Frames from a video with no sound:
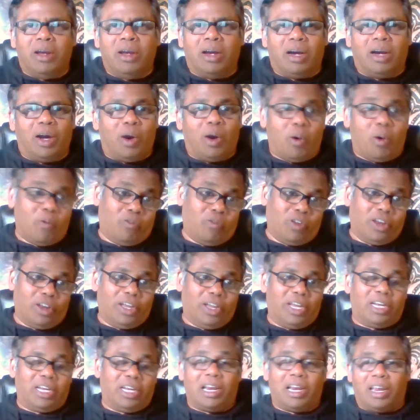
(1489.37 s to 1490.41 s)

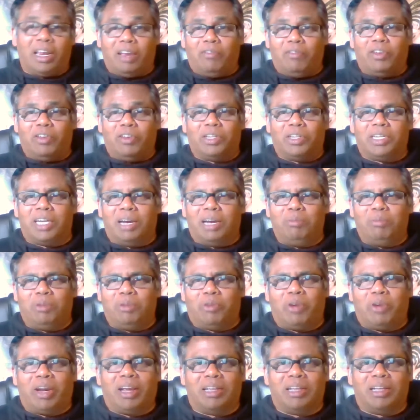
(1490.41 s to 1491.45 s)
hopefully it will give you the time to
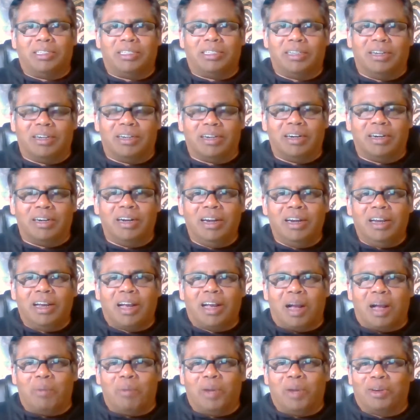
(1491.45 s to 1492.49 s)
reconsider
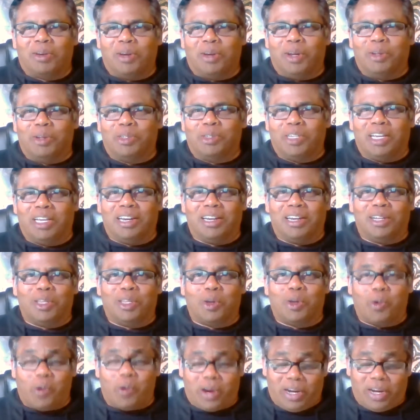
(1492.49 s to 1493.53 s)
coming to New Zealand
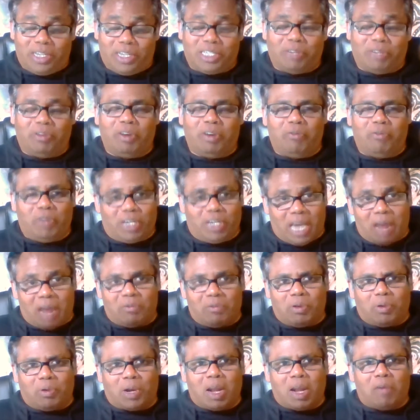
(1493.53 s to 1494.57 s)
through AJV, and
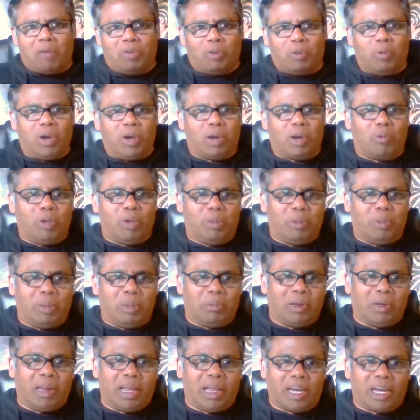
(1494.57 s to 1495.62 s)
we would love to work with
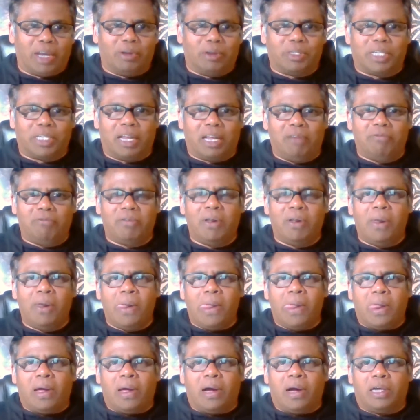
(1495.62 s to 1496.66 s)
people like yourself.
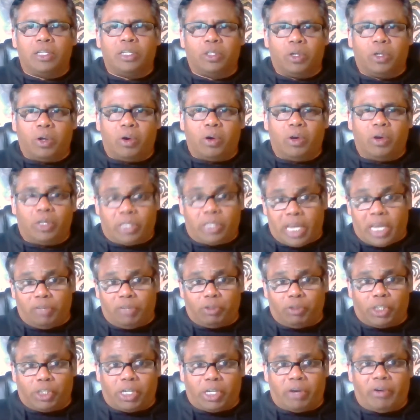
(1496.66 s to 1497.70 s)
So thanks
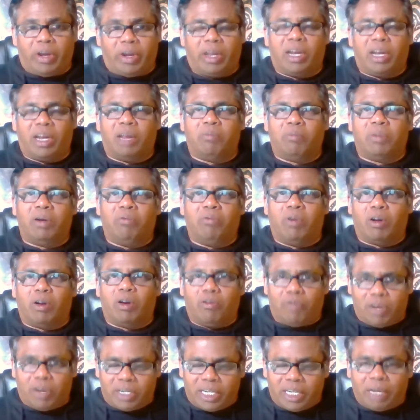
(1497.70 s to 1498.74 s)
for sharing a number. One
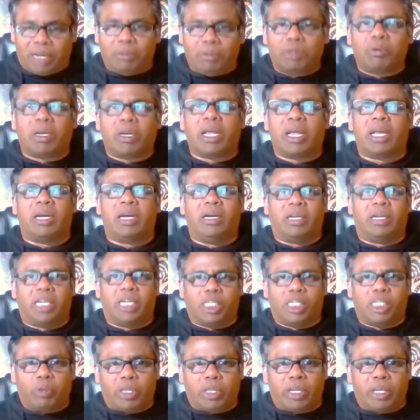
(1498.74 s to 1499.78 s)
of our teams will get in
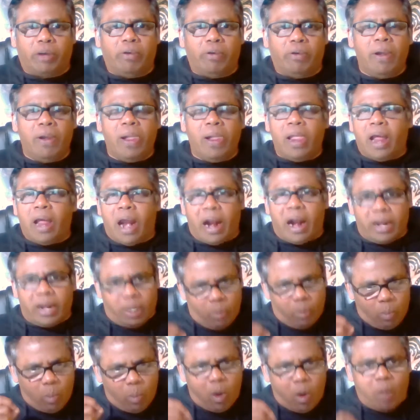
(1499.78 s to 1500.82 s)
touch with you, and the
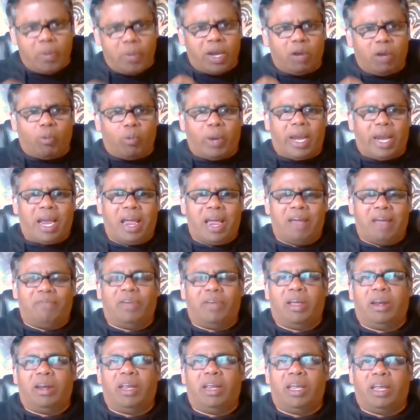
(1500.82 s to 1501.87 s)
moment we have
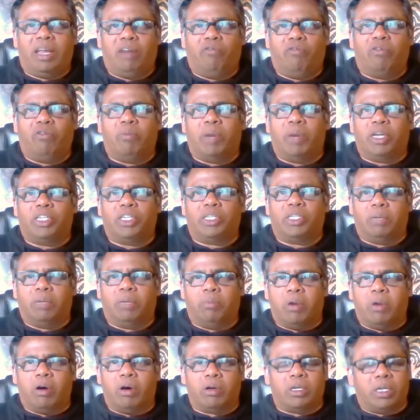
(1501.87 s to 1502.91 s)
any information
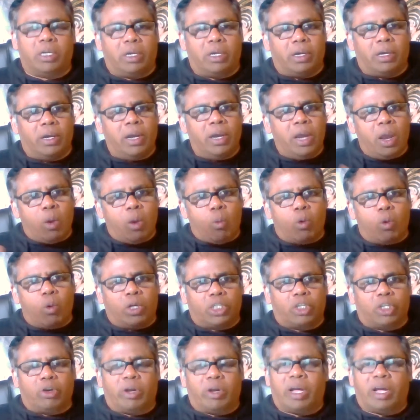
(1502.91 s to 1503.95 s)
about
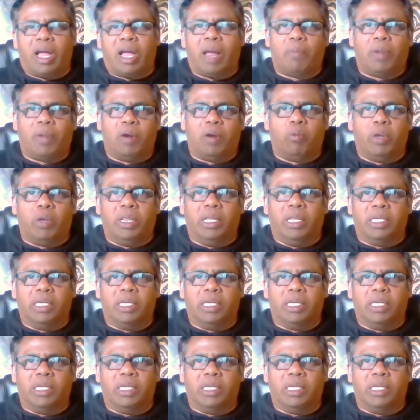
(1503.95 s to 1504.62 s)
what's going to happen with